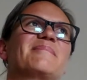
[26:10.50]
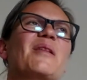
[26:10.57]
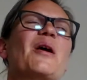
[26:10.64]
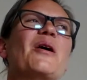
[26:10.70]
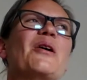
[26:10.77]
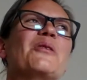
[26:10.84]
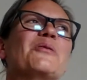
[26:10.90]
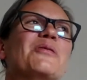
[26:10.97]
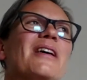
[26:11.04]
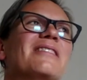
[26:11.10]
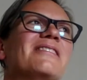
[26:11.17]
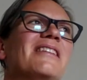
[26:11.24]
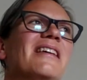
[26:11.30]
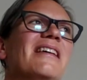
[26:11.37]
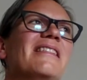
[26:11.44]
Oh, that's
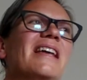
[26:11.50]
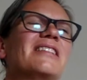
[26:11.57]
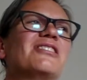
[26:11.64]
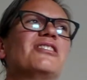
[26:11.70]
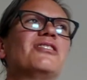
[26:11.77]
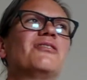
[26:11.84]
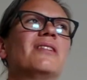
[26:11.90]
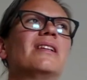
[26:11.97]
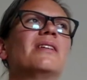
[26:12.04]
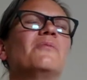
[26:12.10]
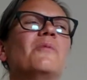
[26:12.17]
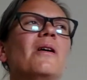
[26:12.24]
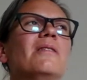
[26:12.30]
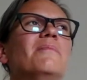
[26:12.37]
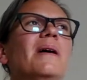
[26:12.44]
a tricky
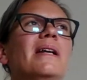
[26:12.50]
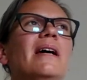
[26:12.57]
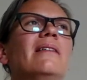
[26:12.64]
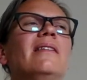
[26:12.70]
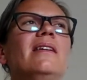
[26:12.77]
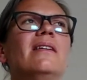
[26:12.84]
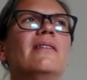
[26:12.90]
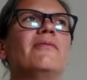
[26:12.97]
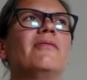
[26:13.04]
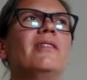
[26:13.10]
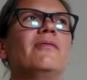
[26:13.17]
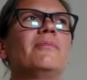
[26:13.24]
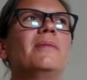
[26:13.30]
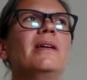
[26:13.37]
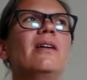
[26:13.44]
one. But I think
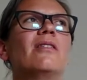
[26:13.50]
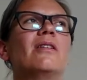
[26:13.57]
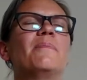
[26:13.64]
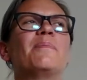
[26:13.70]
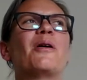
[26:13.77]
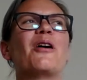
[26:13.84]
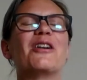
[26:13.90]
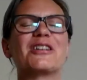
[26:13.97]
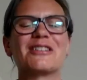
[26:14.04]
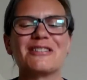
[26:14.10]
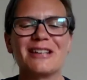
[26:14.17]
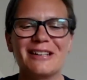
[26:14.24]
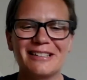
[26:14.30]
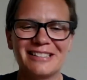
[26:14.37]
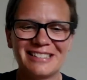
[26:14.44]
if we are a
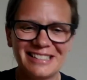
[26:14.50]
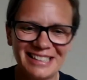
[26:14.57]
partner,